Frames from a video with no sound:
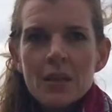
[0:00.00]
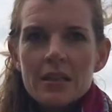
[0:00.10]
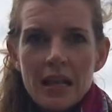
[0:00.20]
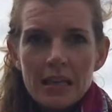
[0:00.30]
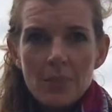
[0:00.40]

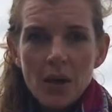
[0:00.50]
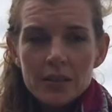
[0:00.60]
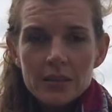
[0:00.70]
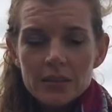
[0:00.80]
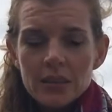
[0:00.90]
neti
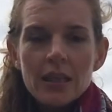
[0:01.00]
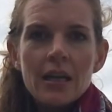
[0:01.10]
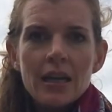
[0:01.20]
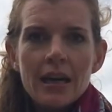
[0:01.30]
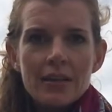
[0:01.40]
pots,
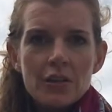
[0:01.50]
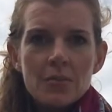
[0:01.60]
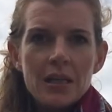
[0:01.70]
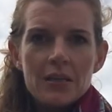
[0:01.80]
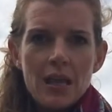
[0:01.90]
and
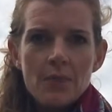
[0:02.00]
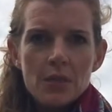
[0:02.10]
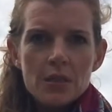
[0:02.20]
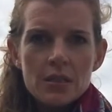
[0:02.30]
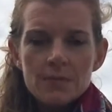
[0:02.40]
Terminator
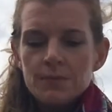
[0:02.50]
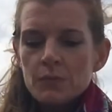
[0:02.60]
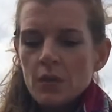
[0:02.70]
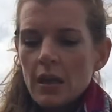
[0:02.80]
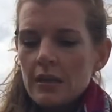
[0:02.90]
Zappers.
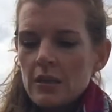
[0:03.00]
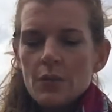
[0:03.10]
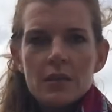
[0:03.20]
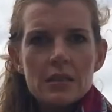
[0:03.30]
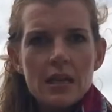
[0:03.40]
And this
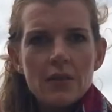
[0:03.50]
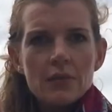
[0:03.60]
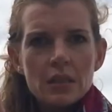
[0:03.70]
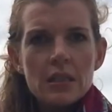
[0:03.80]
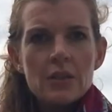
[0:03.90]
one itself,
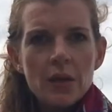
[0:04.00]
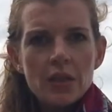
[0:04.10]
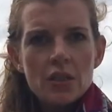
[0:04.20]
the T-Rex